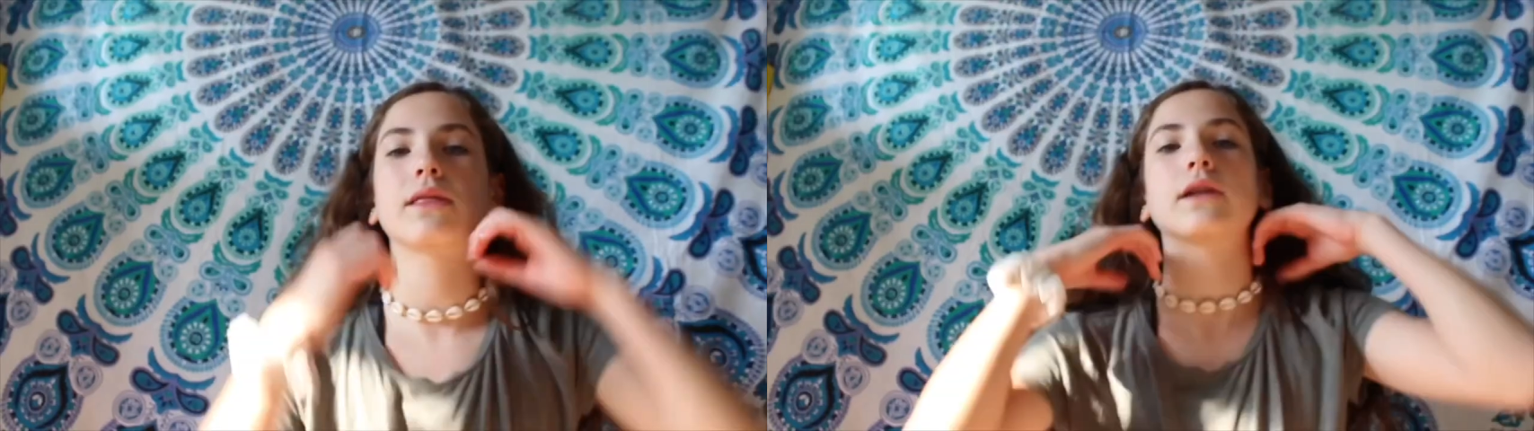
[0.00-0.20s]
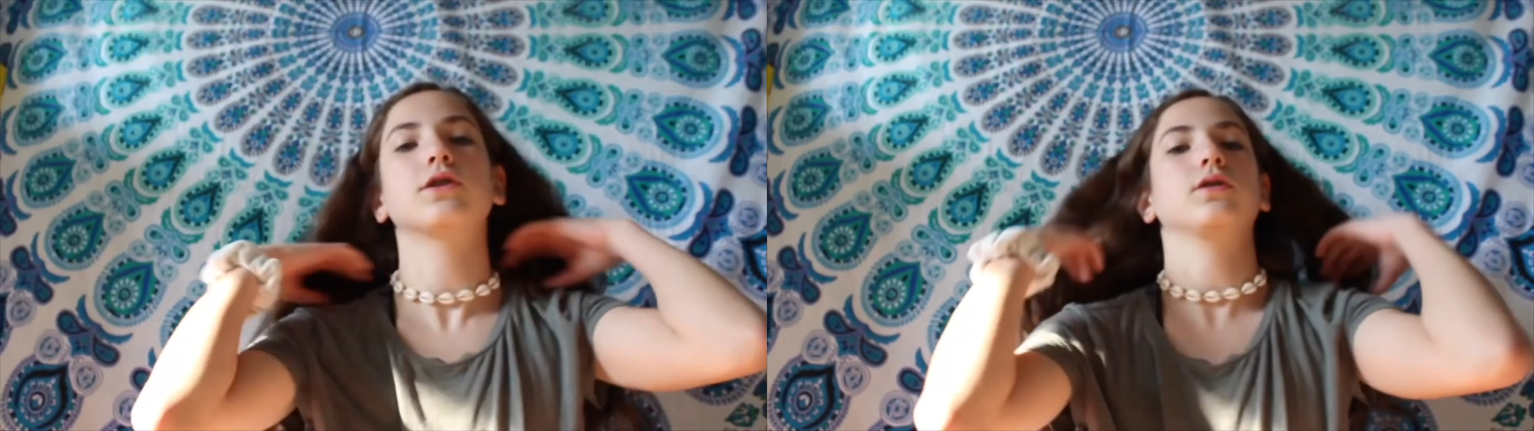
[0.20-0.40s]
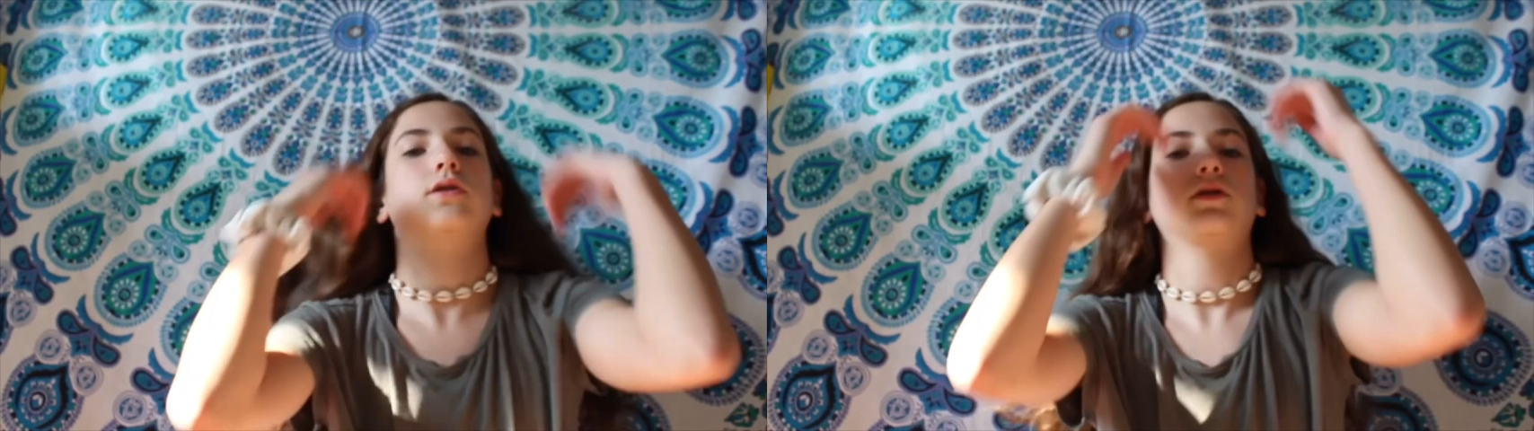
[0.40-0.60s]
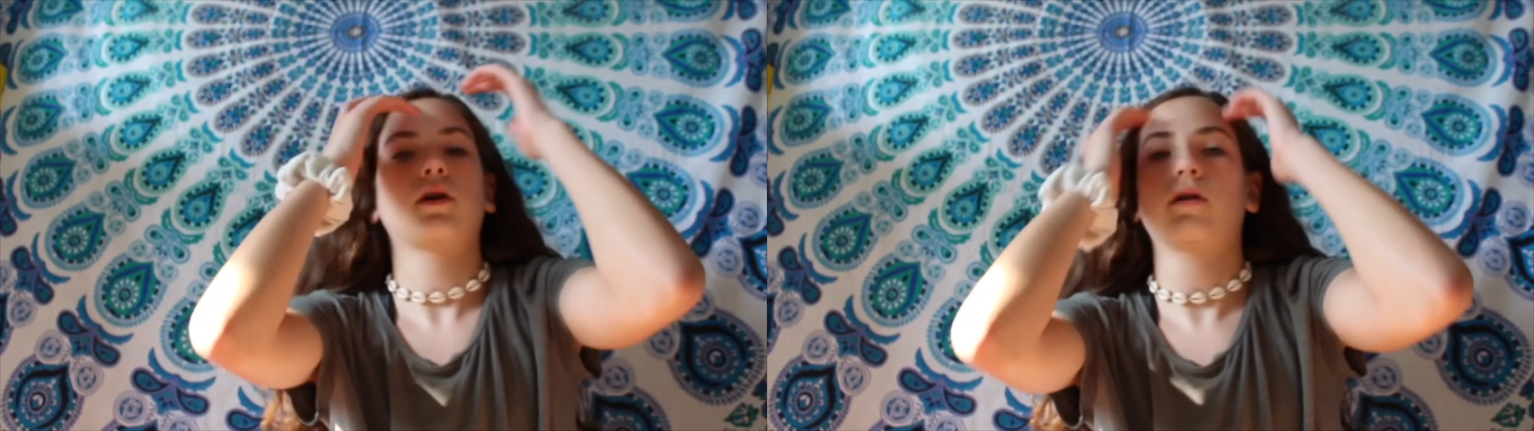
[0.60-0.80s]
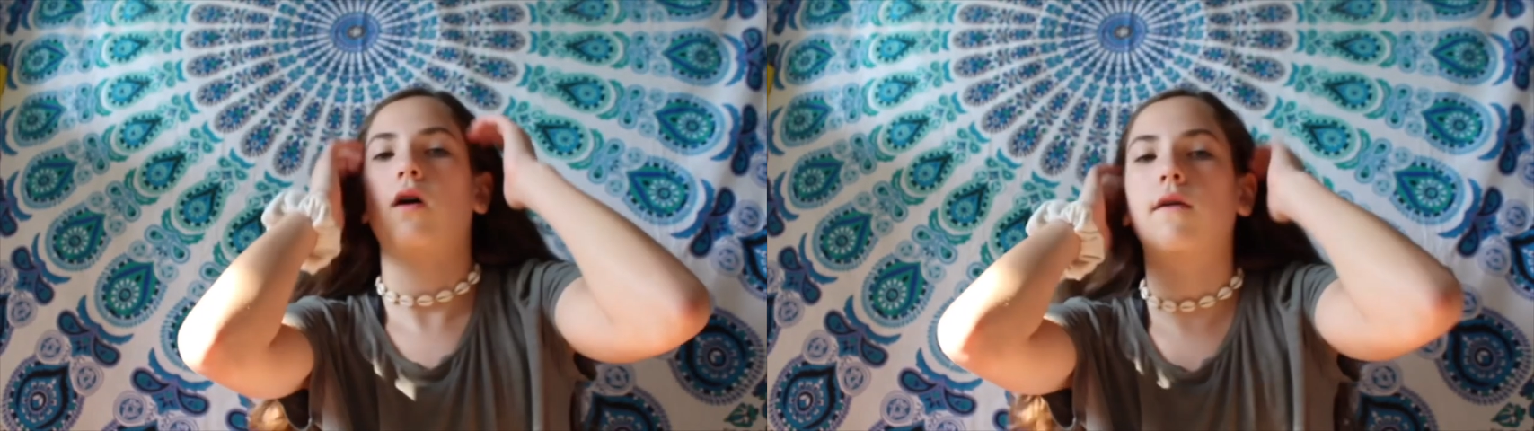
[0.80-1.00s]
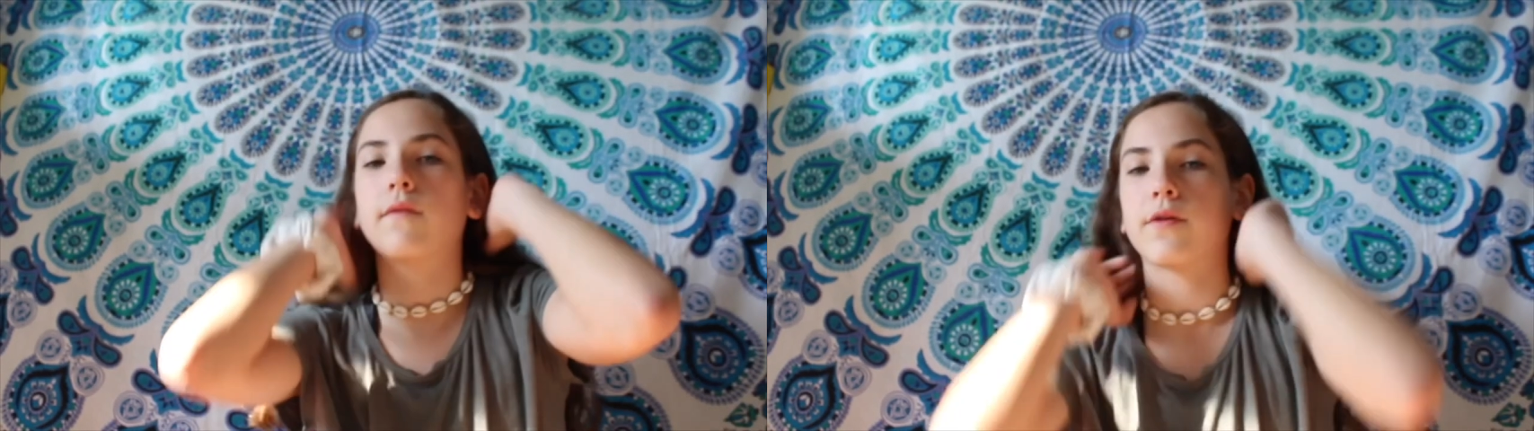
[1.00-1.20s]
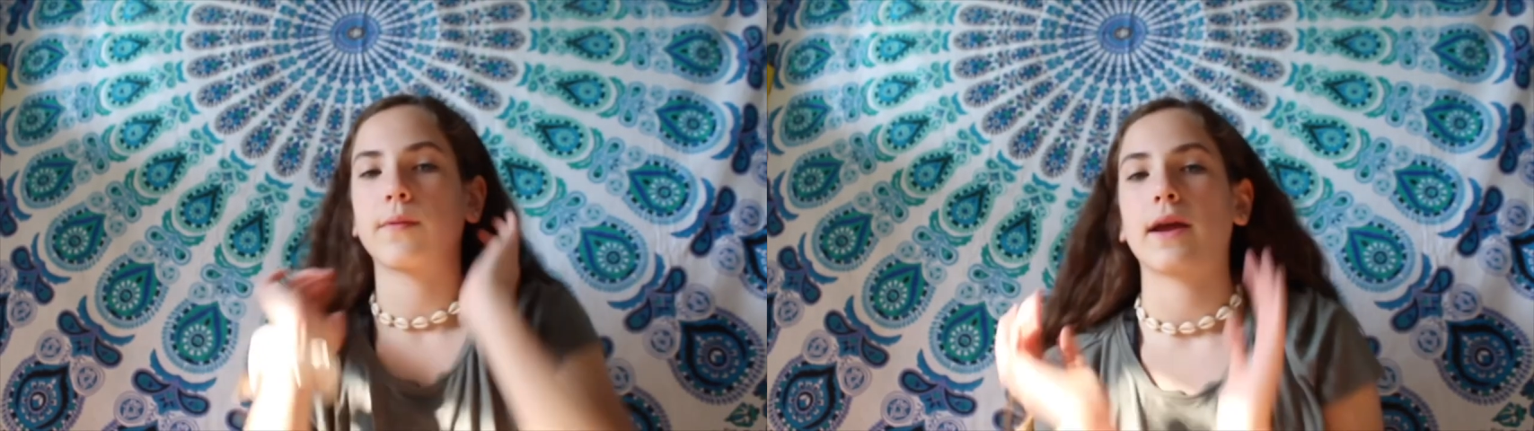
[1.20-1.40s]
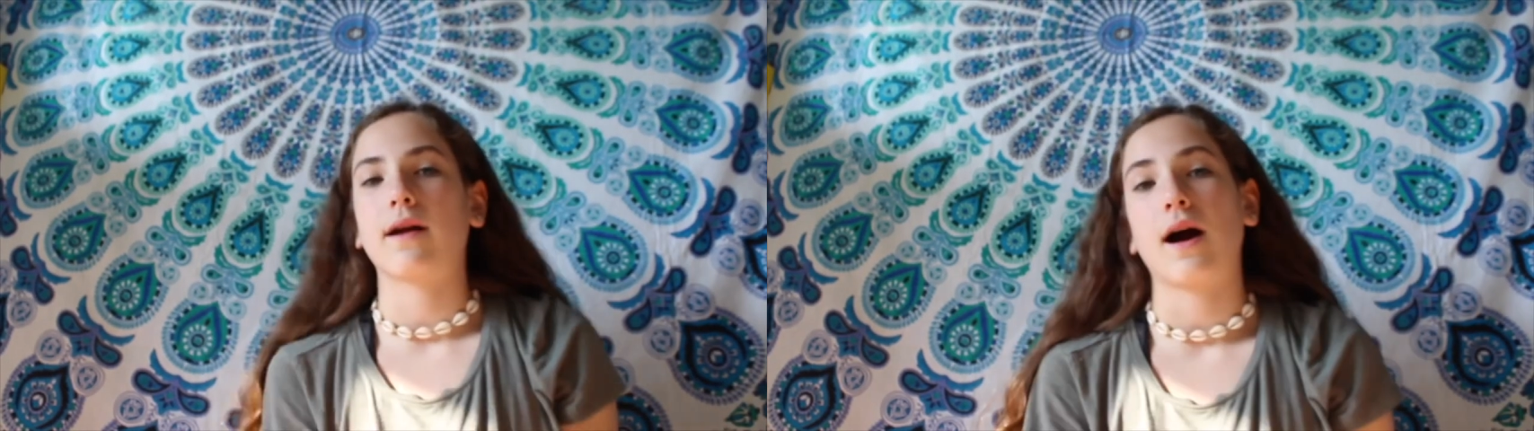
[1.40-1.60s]
Let's just start off with
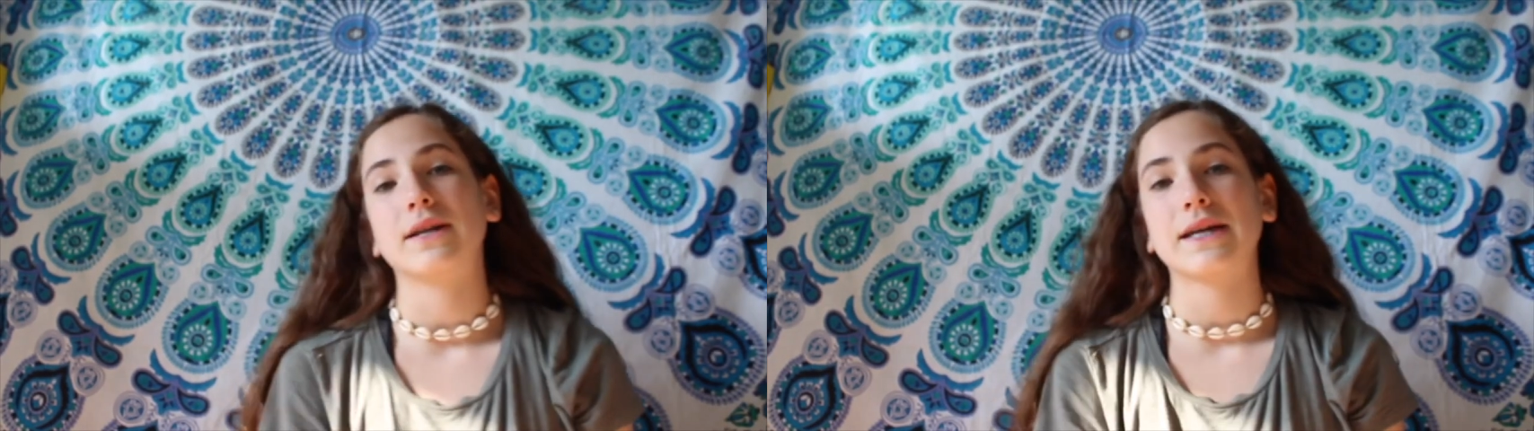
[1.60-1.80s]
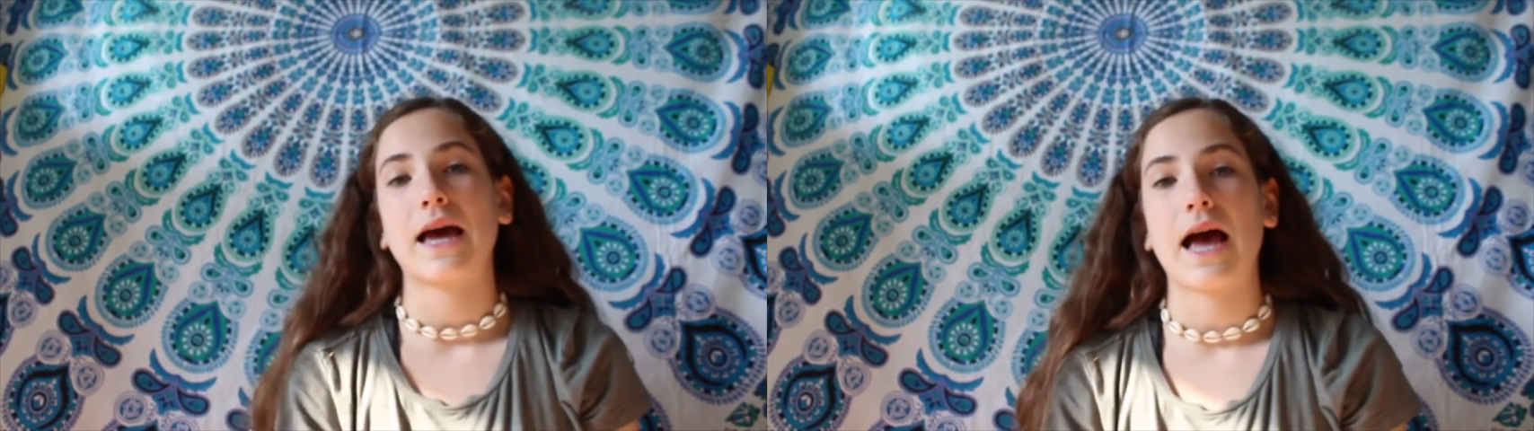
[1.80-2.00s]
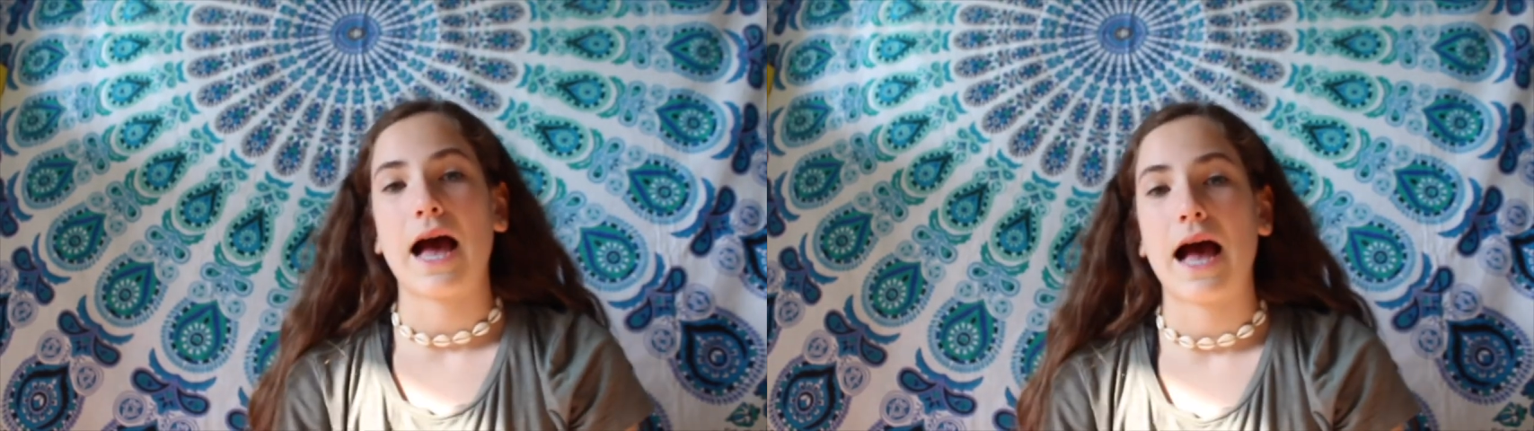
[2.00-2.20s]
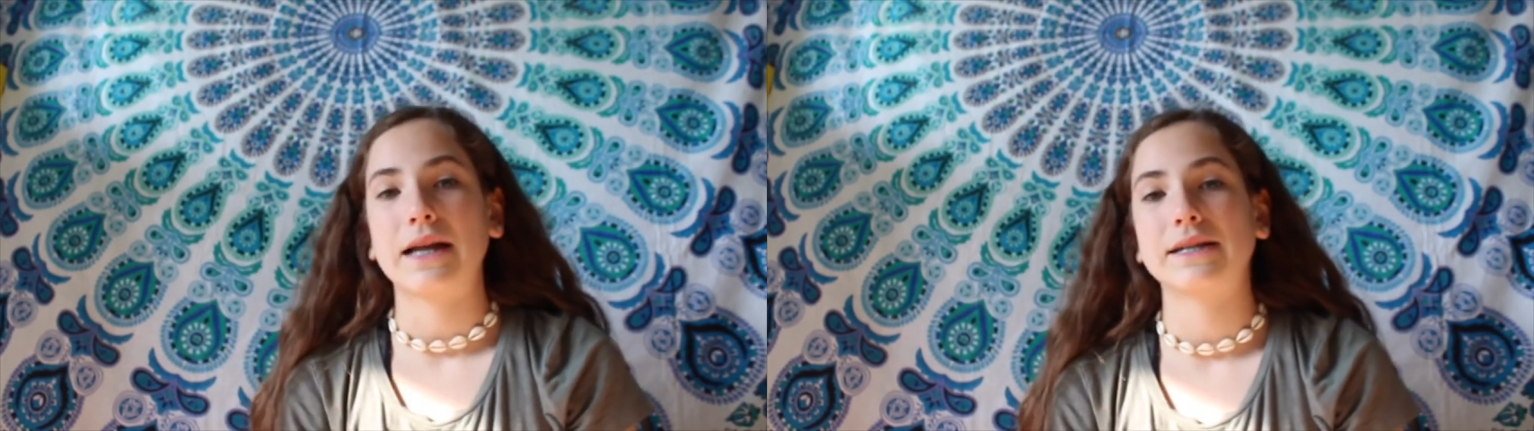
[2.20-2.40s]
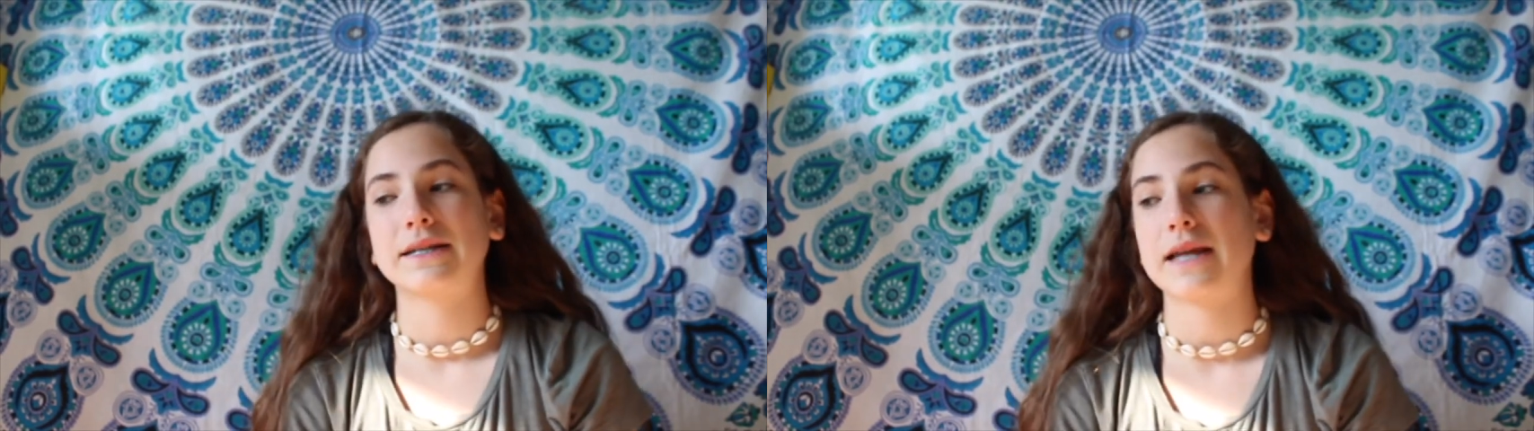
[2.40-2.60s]
what I got at